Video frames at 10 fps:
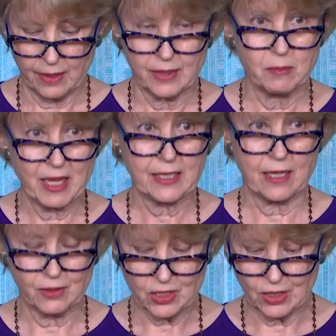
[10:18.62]
The Met
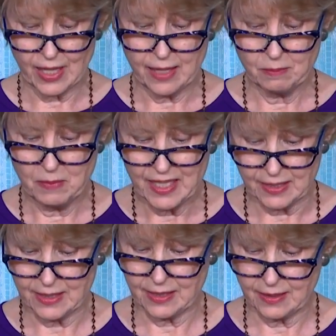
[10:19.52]
Council
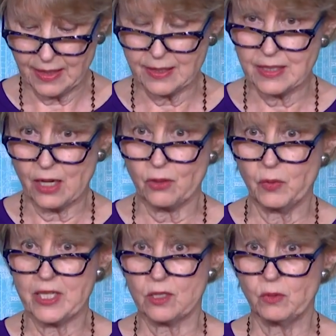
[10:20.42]
admits that
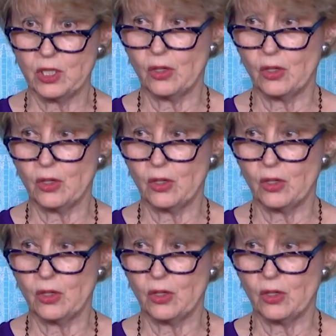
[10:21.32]
Southwest would